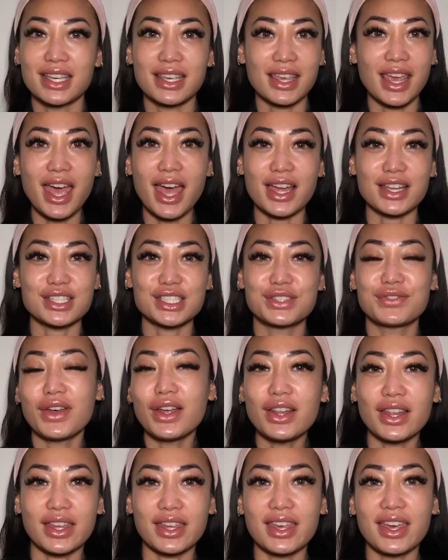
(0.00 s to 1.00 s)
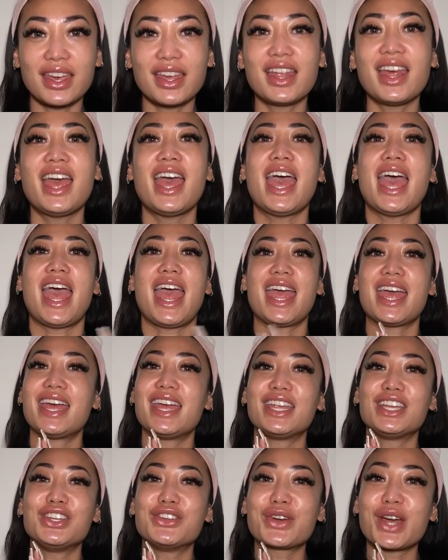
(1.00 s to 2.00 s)
yeah, I just felt like it.
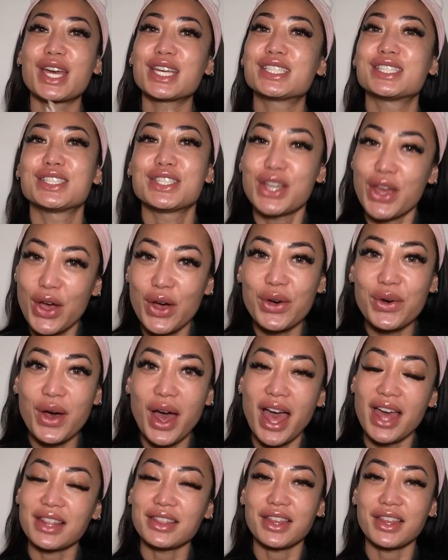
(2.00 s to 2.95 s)
And you guys know I